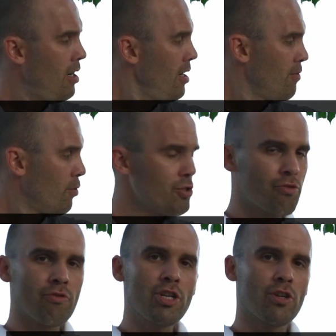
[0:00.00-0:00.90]
In the fourth
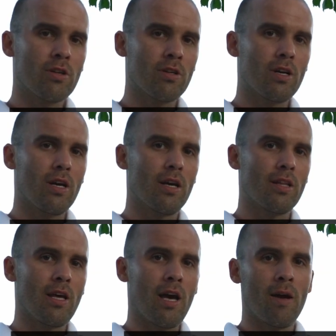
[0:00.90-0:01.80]
generation,
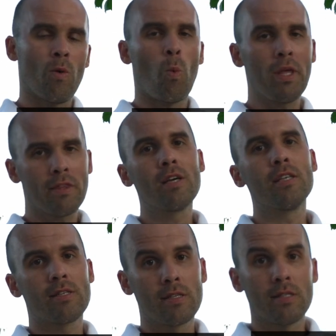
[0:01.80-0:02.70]
the width
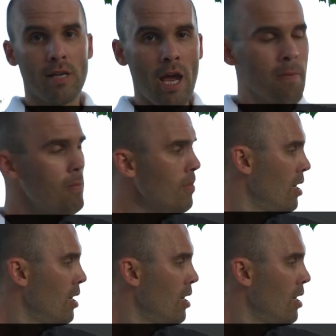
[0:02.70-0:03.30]
is same.